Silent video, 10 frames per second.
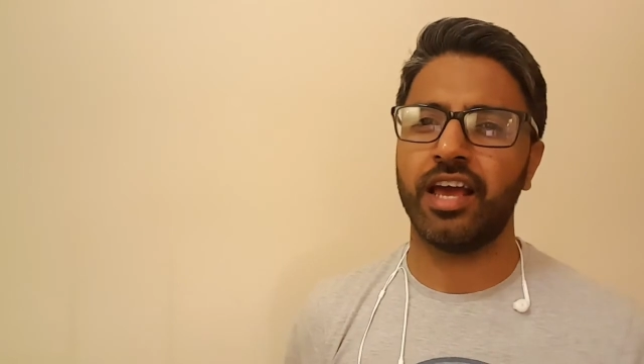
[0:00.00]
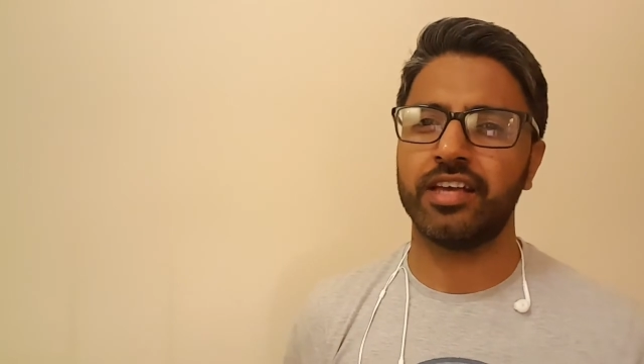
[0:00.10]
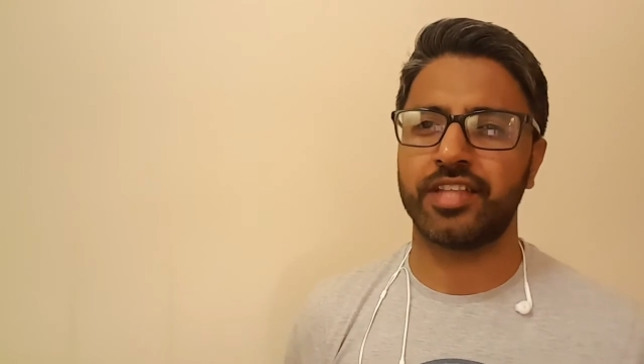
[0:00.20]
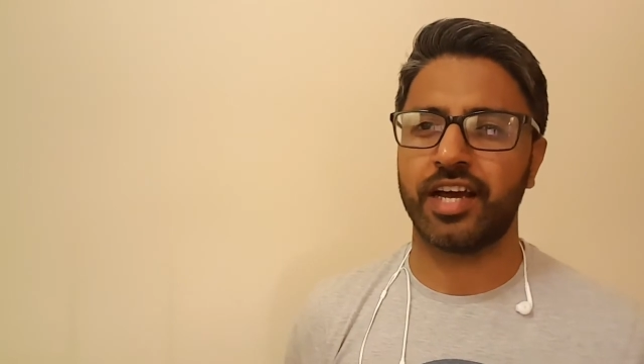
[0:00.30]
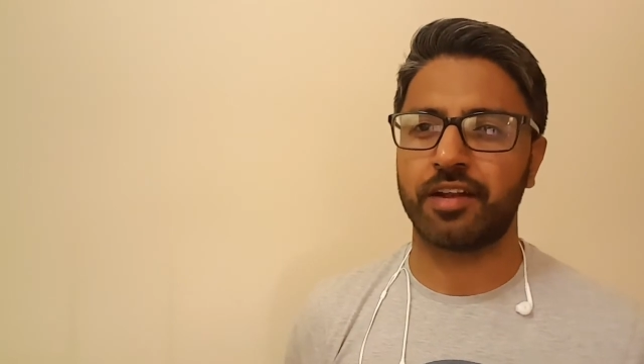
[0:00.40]

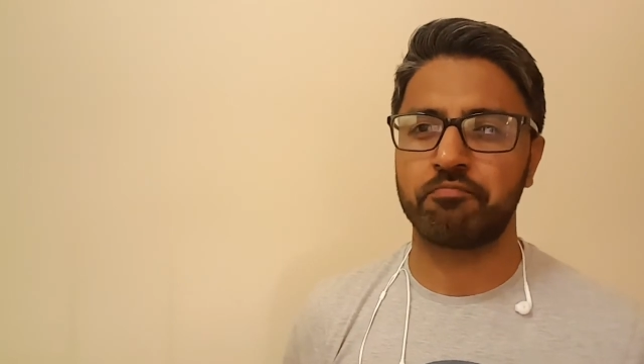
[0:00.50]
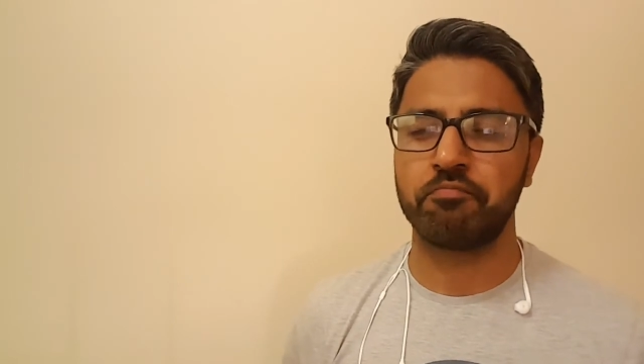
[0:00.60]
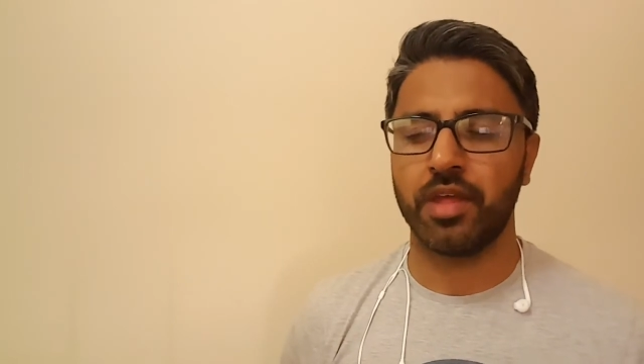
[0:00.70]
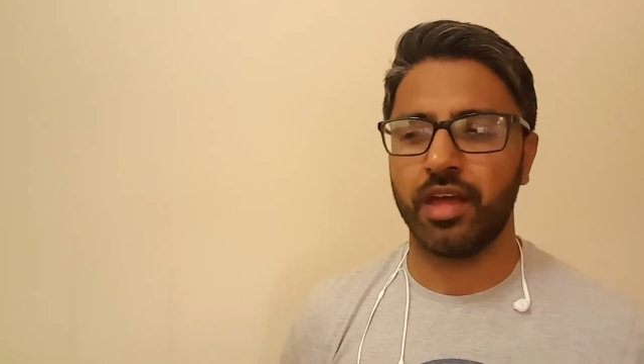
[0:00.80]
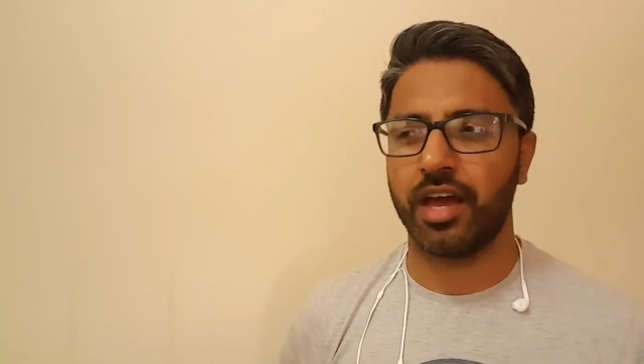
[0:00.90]
is that
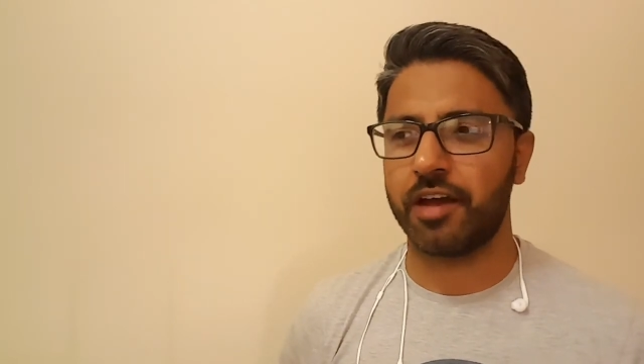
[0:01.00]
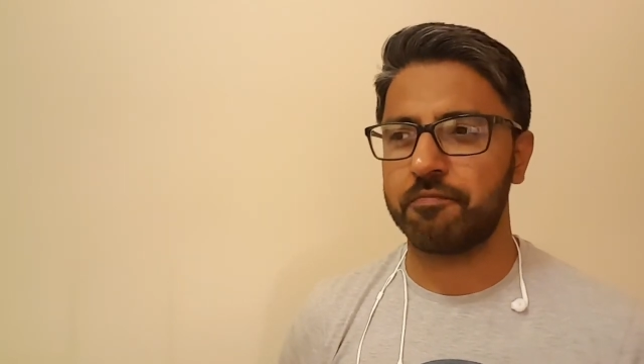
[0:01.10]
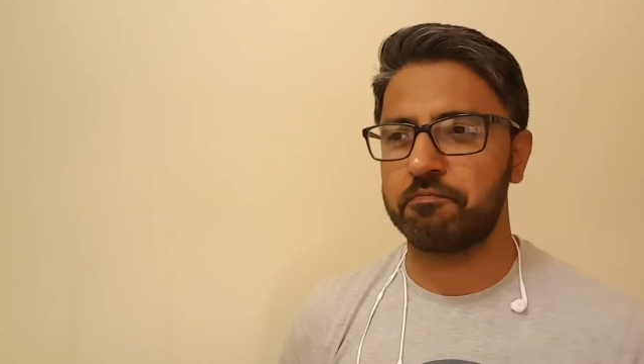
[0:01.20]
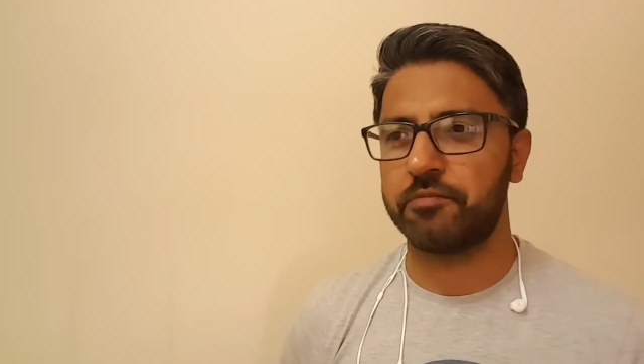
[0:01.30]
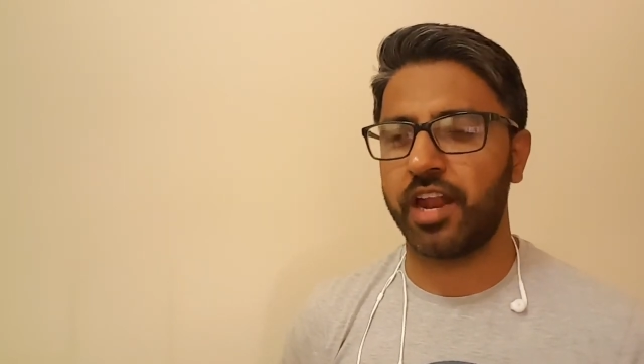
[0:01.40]

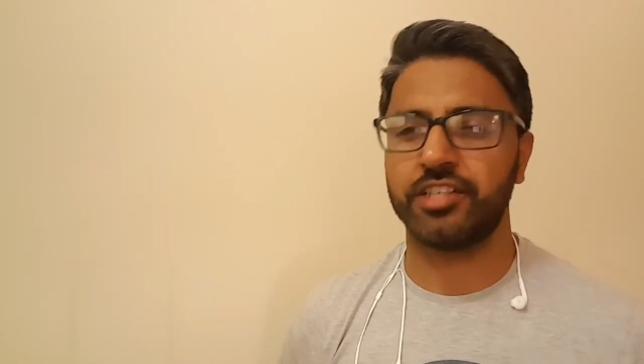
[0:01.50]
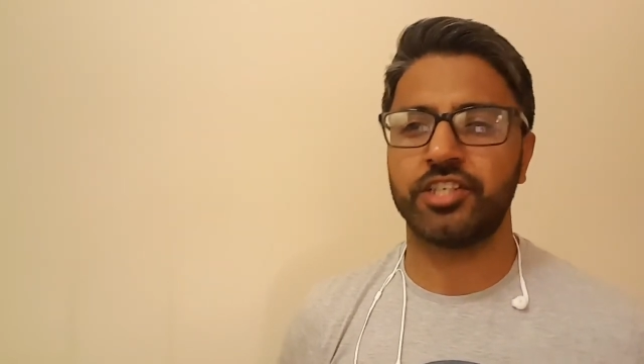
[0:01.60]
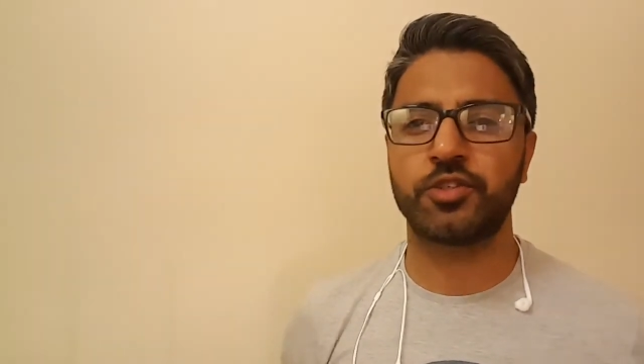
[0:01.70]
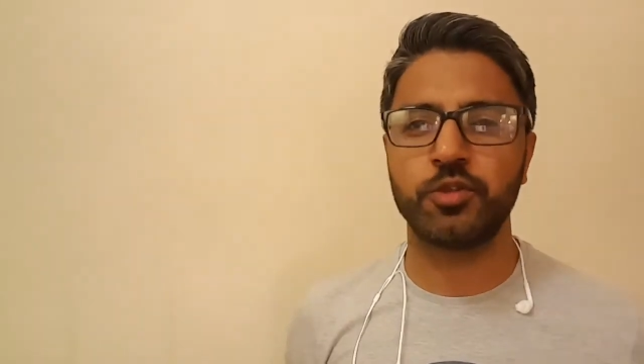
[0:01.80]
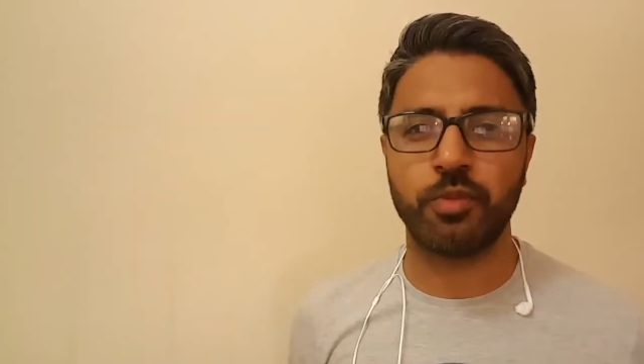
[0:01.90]
there are
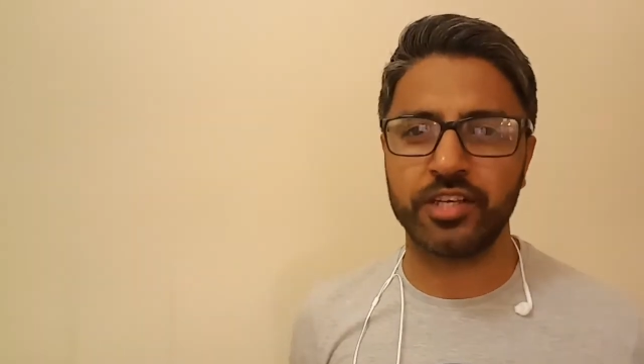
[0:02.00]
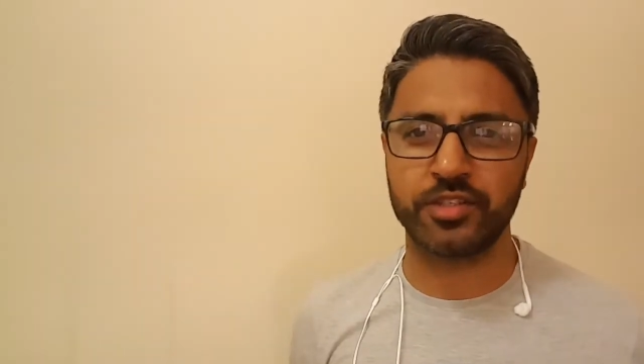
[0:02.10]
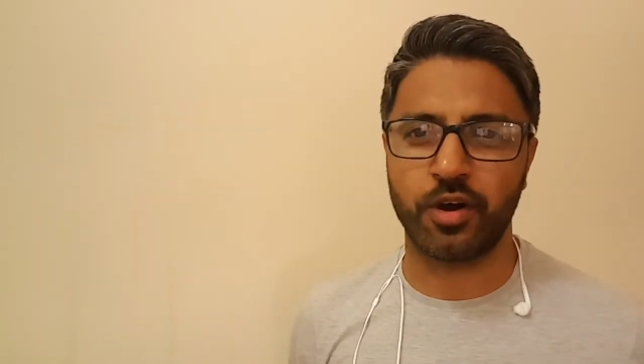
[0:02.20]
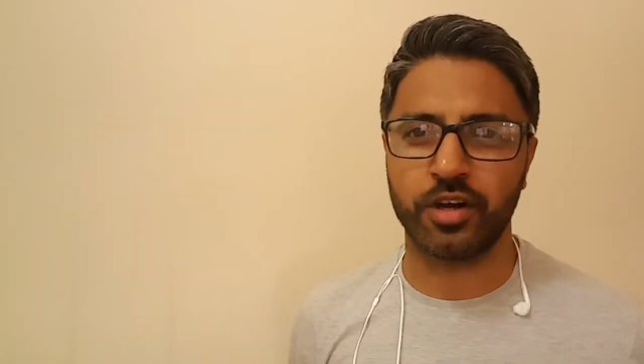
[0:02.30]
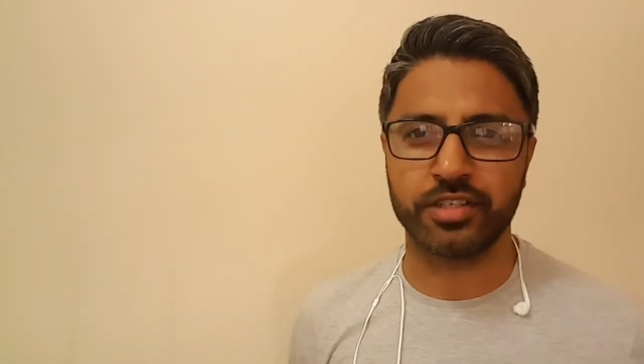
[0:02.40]
just too many
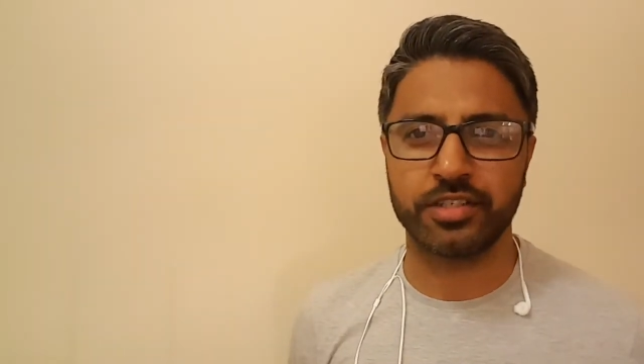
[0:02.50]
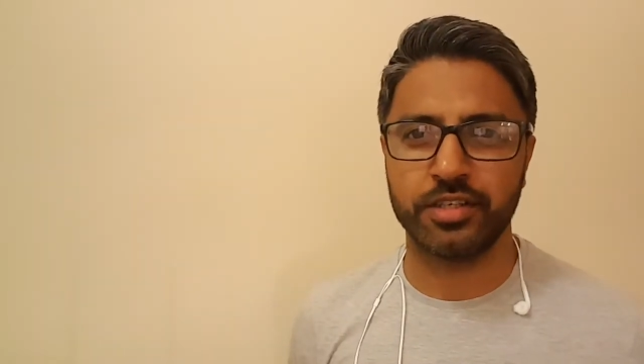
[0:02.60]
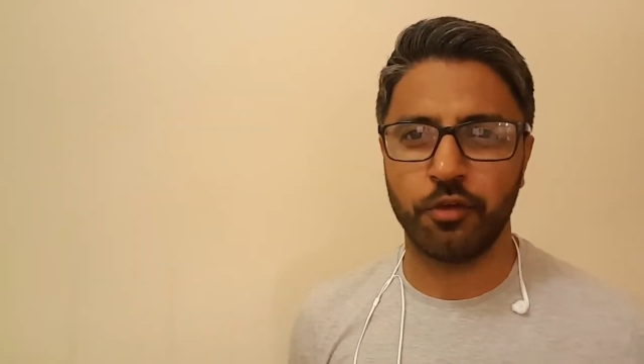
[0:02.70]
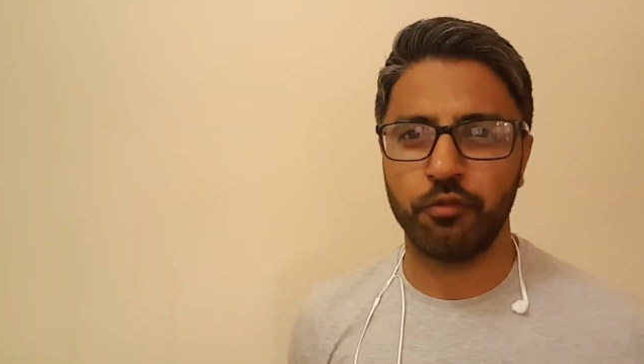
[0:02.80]
songs.